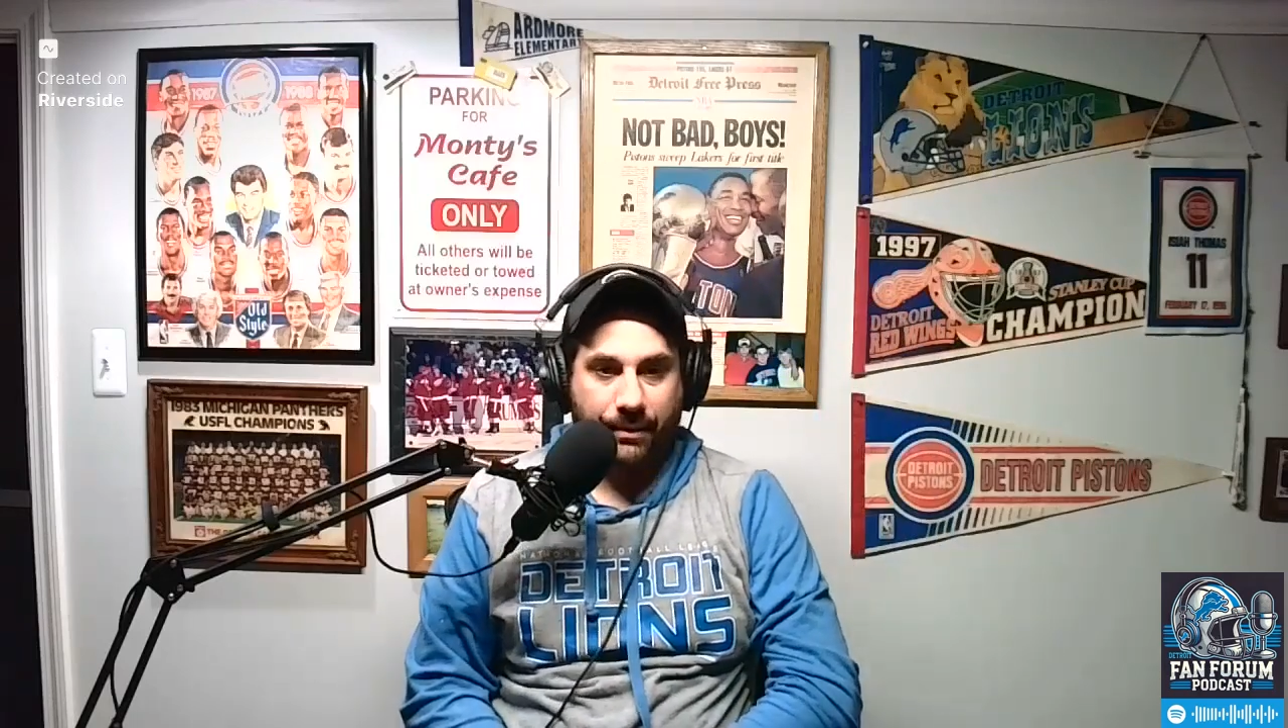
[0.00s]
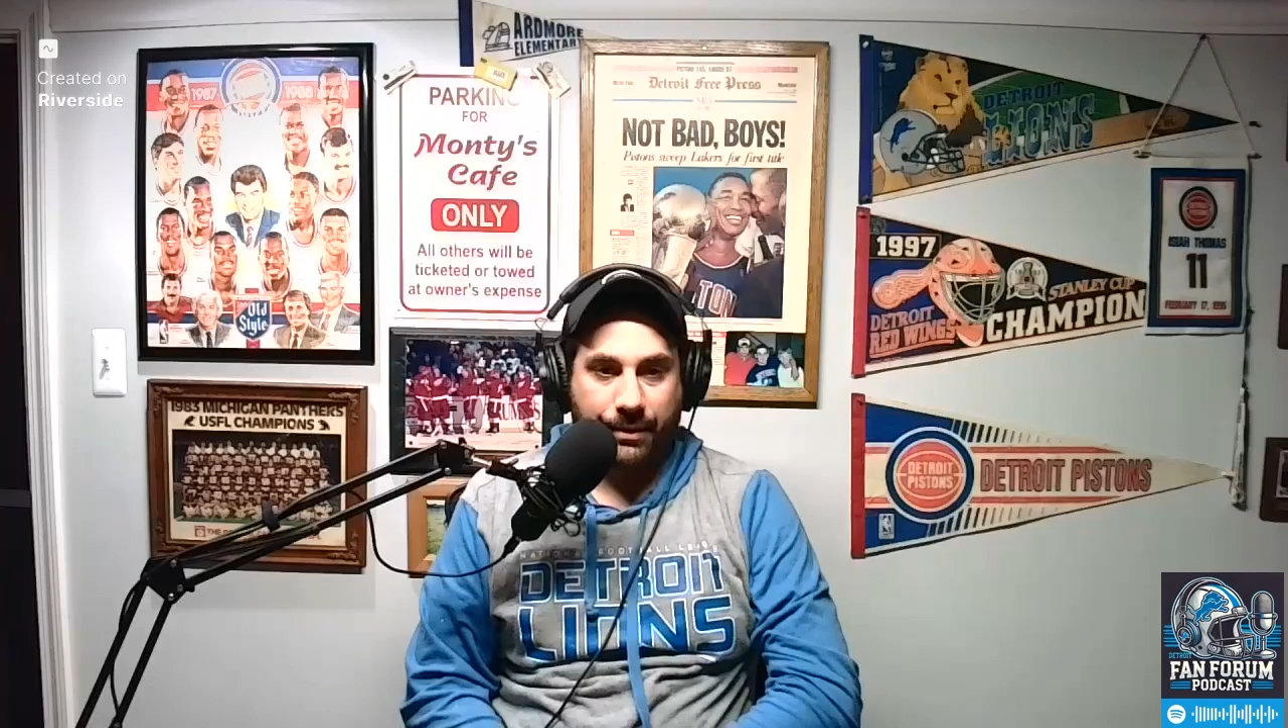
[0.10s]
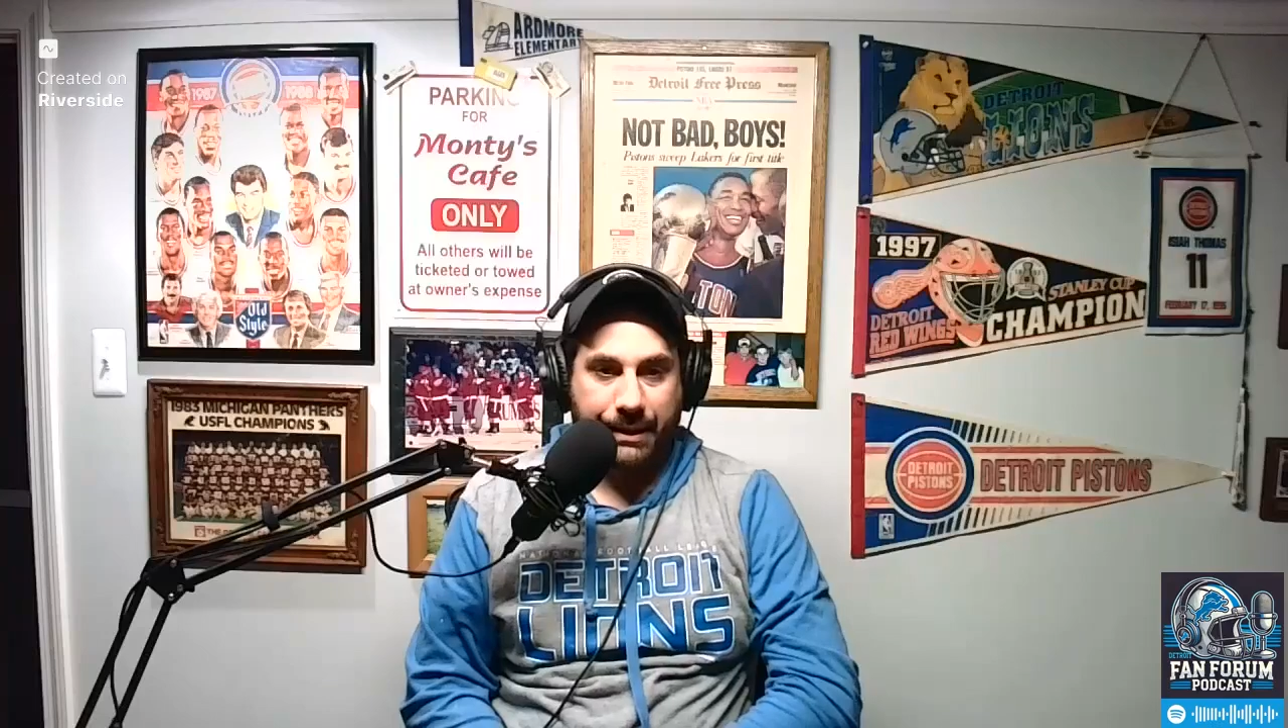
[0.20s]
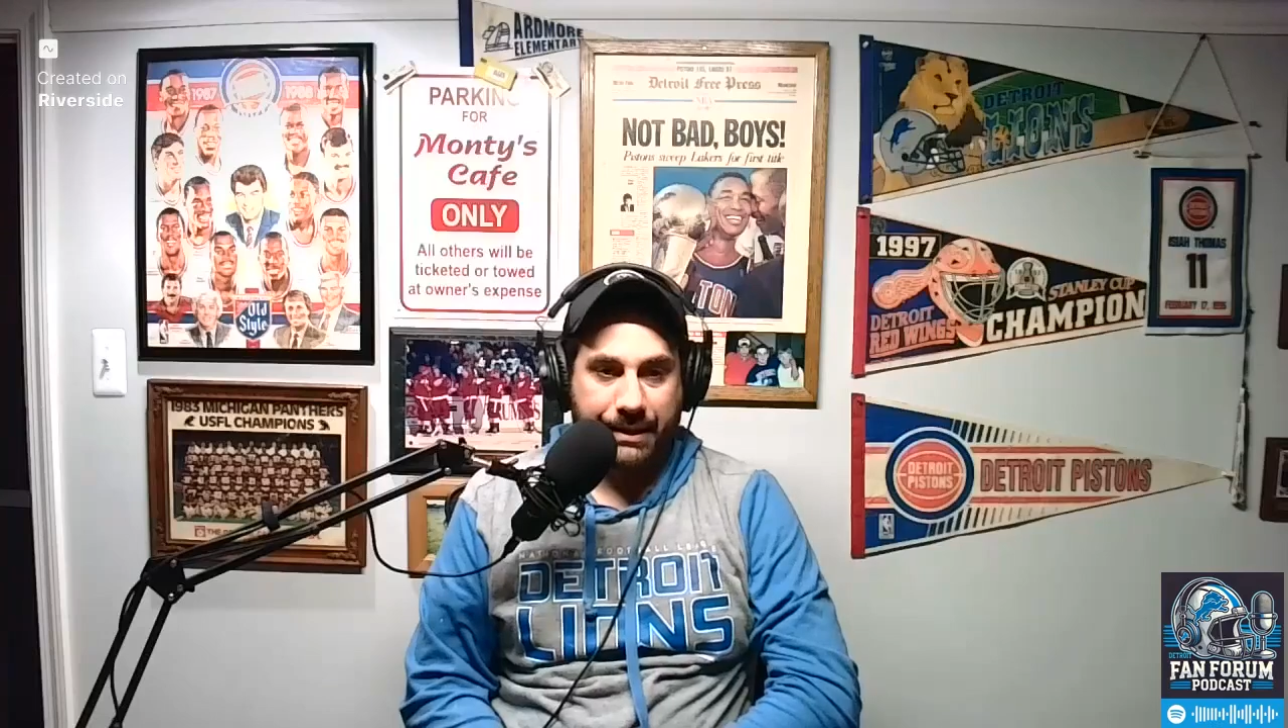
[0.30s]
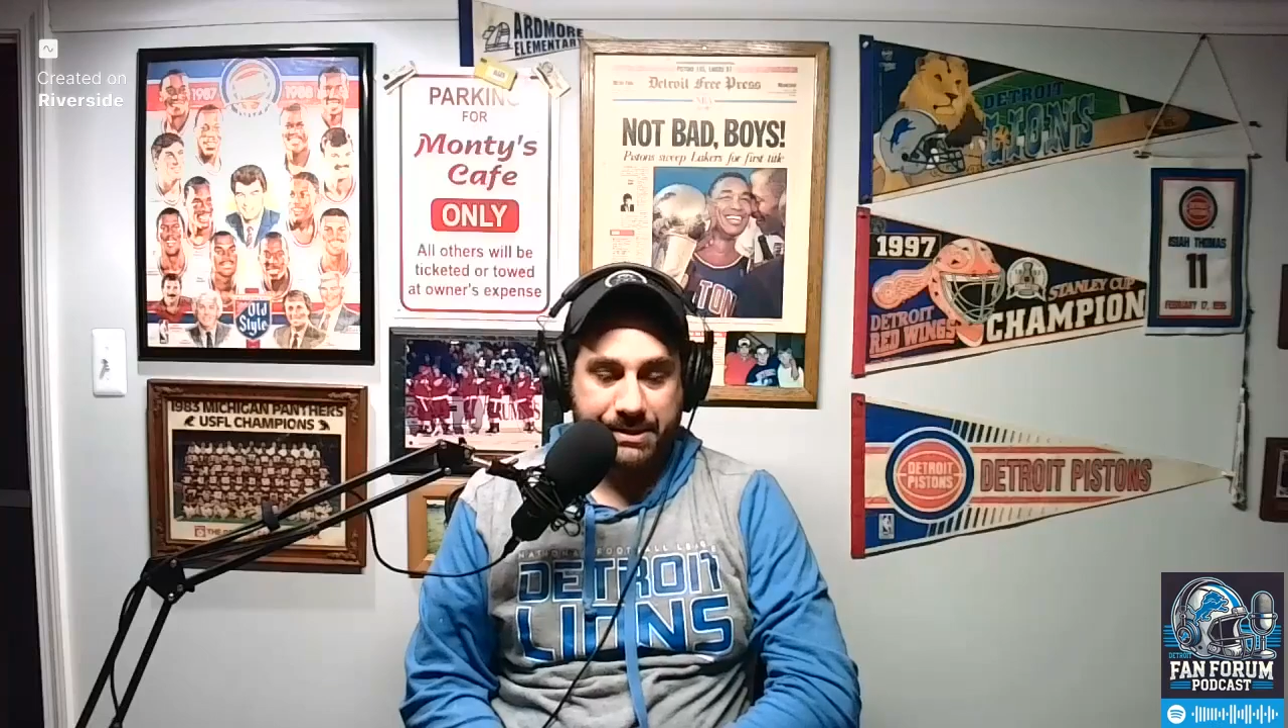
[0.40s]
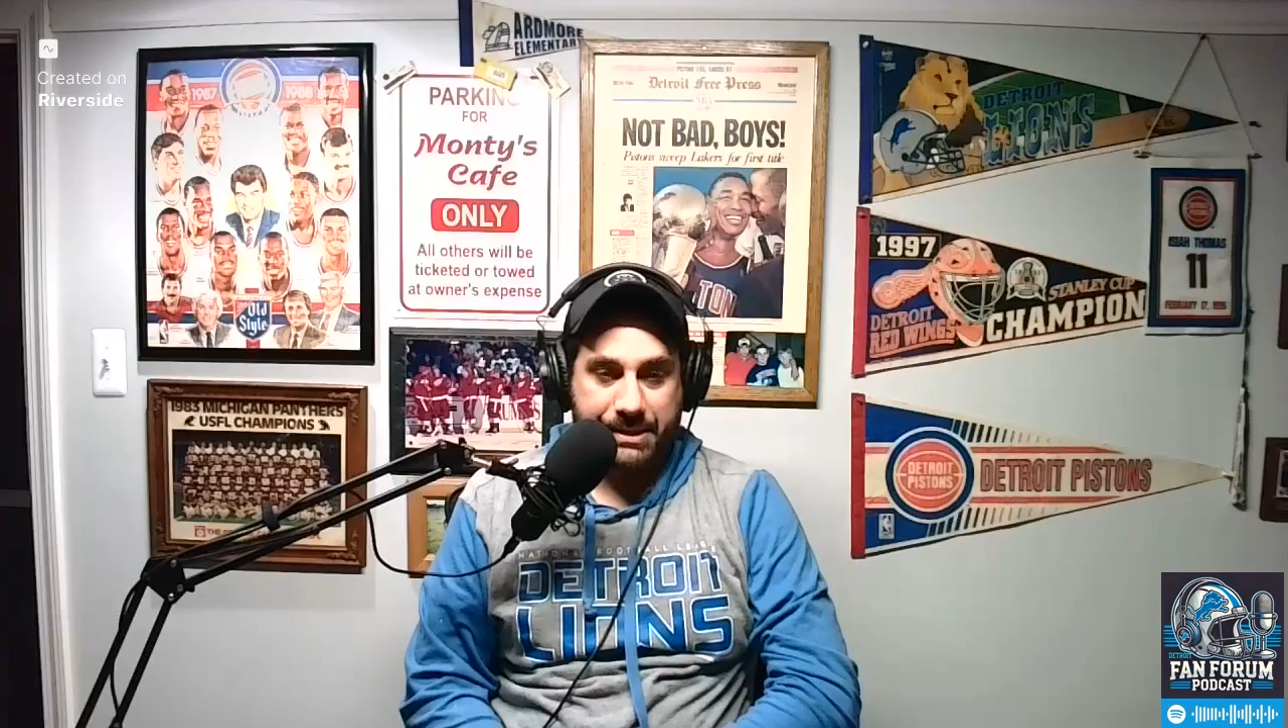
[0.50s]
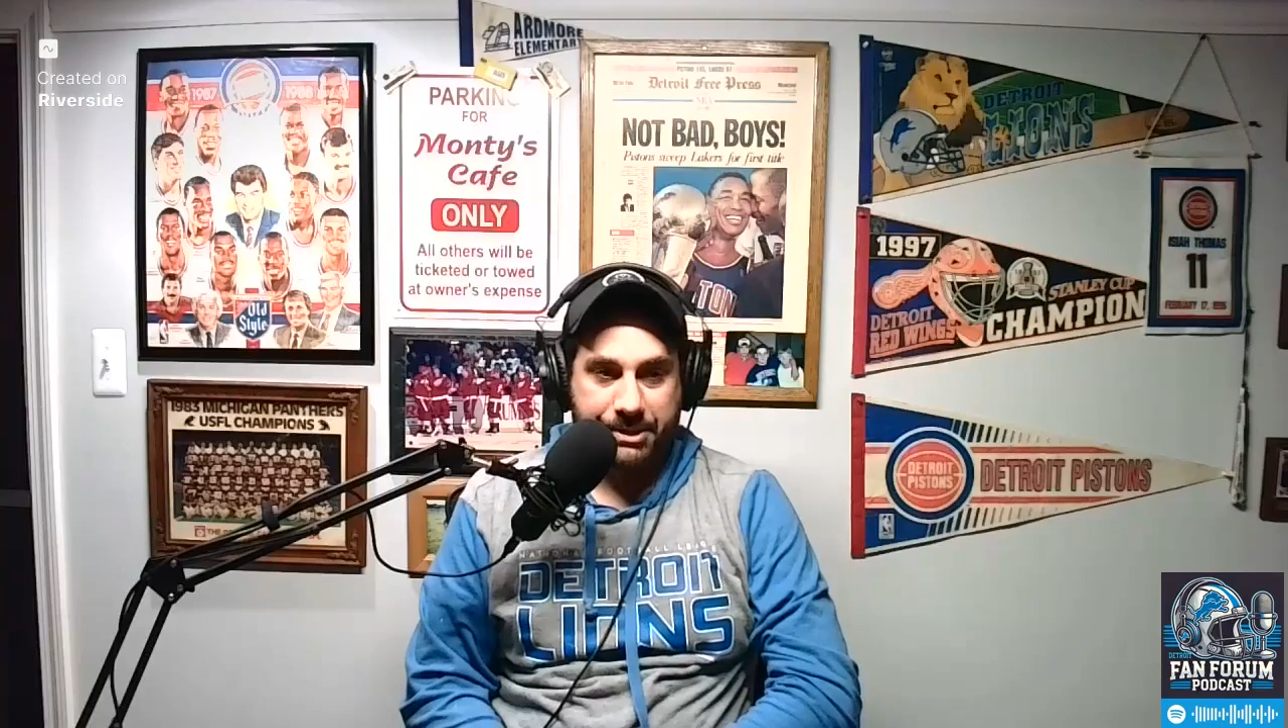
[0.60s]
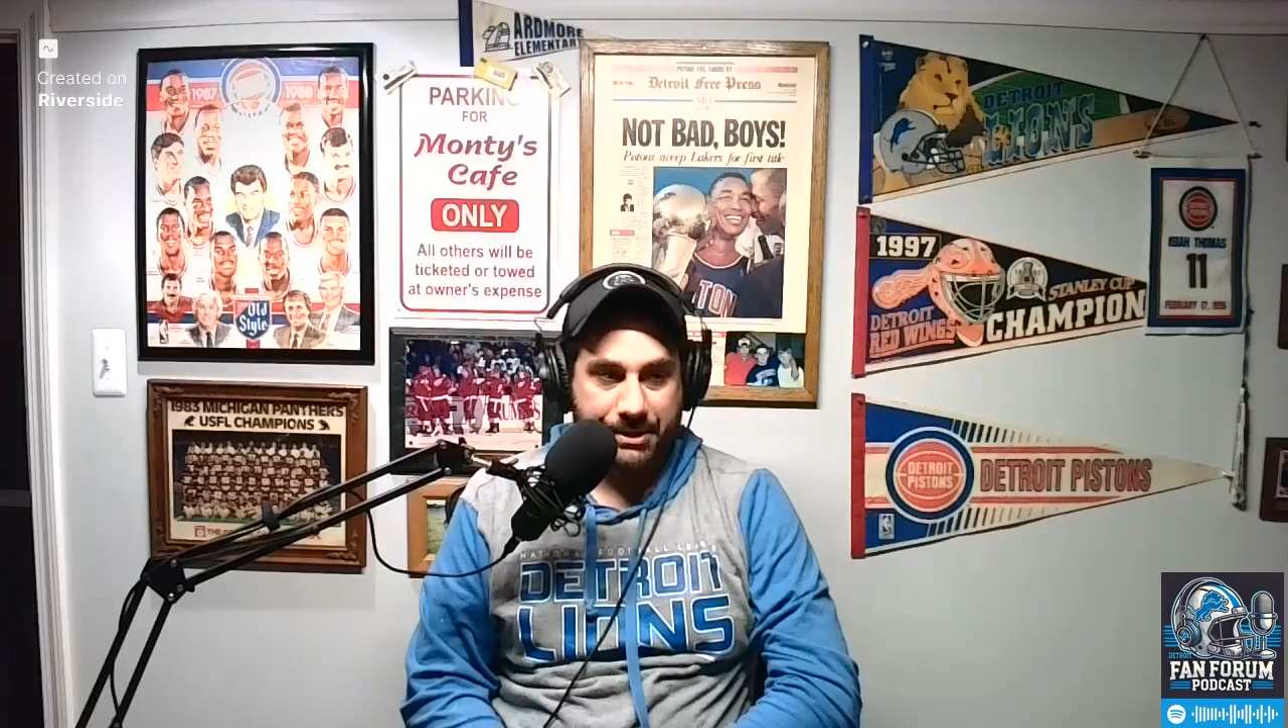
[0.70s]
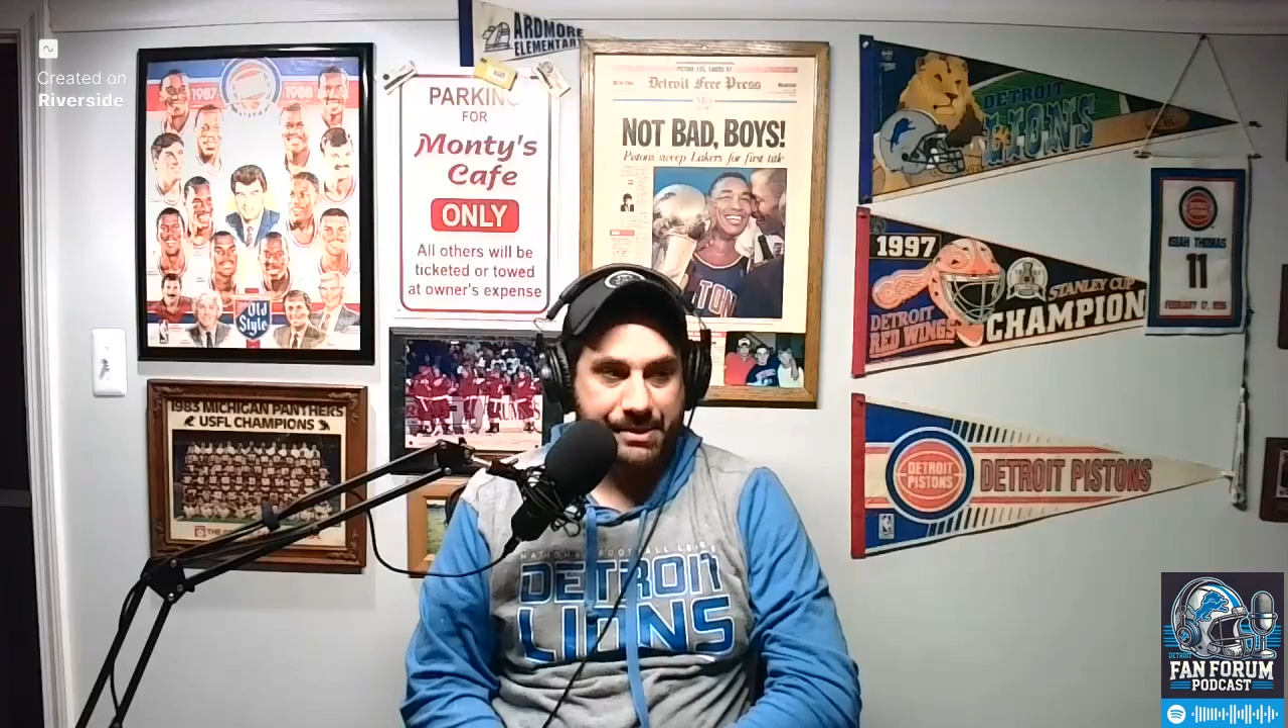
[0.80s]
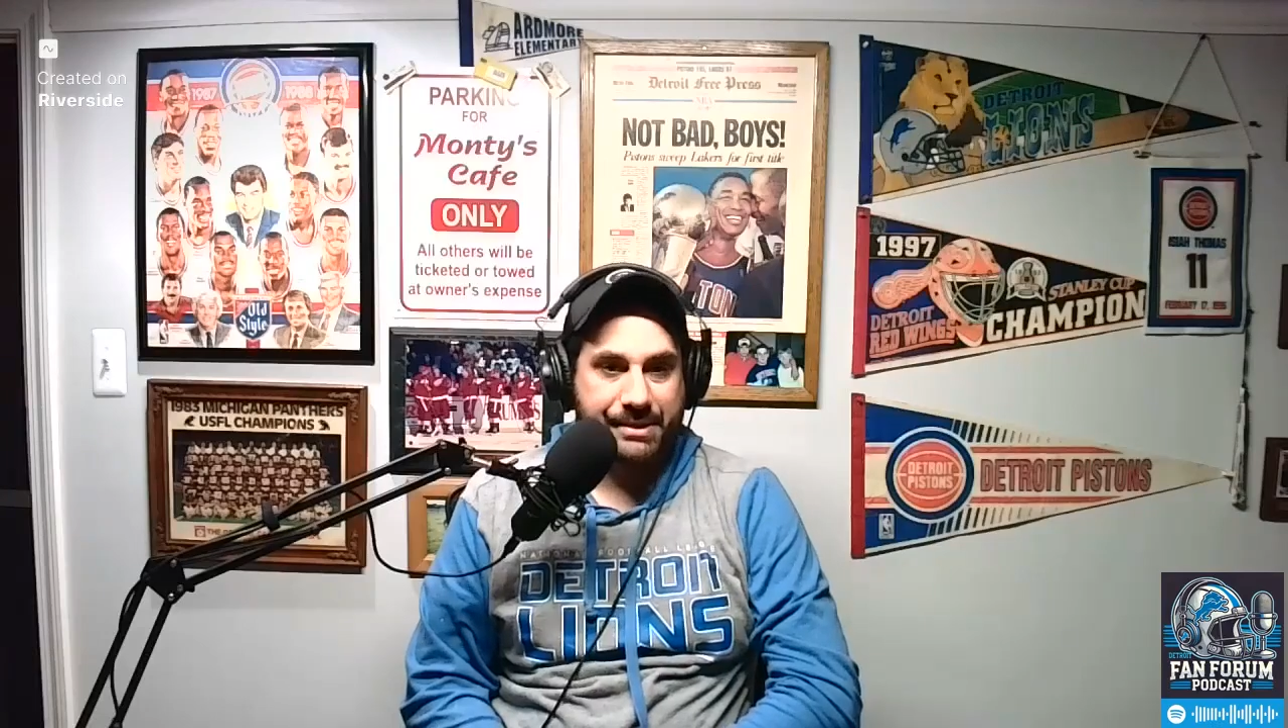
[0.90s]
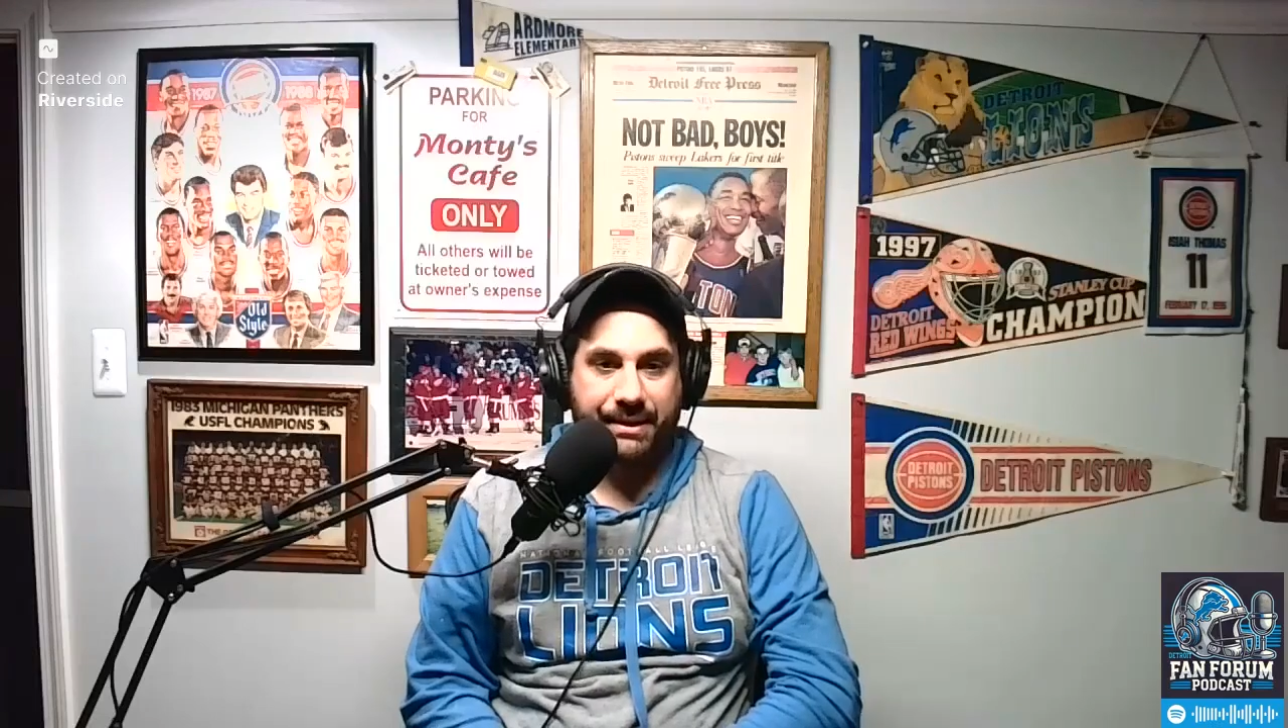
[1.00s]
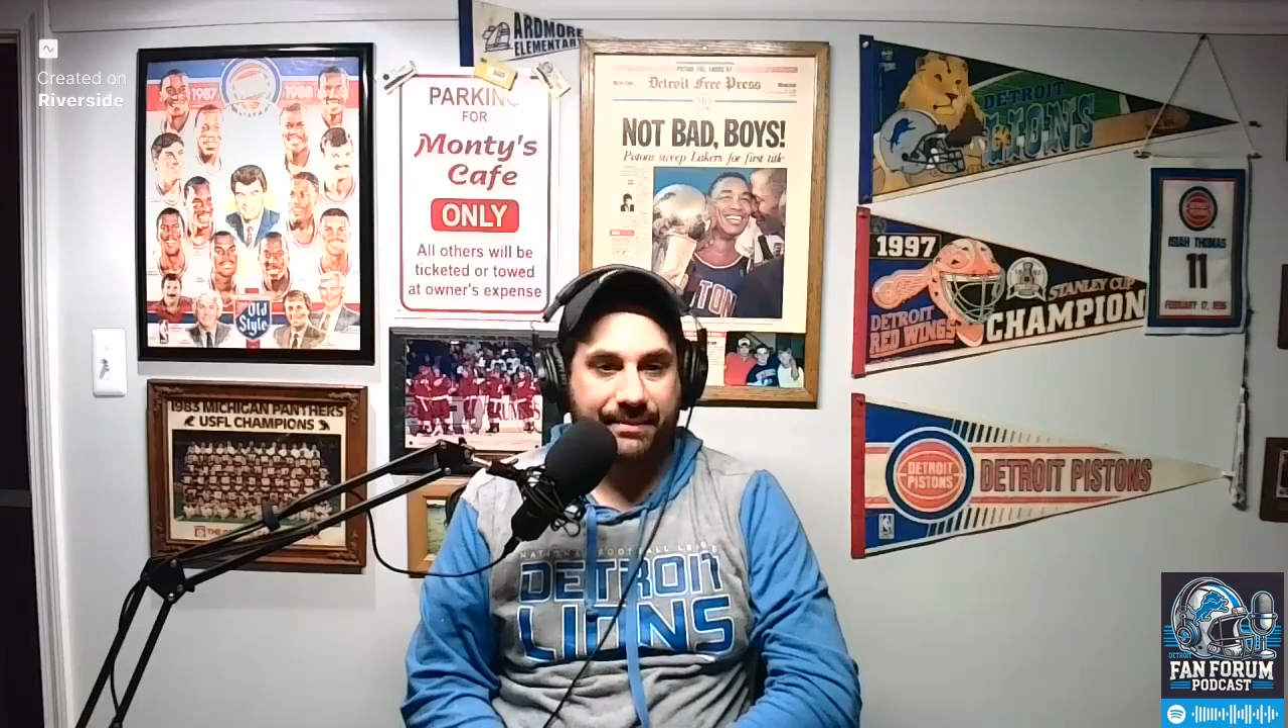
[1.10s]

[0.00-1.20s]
organization and said,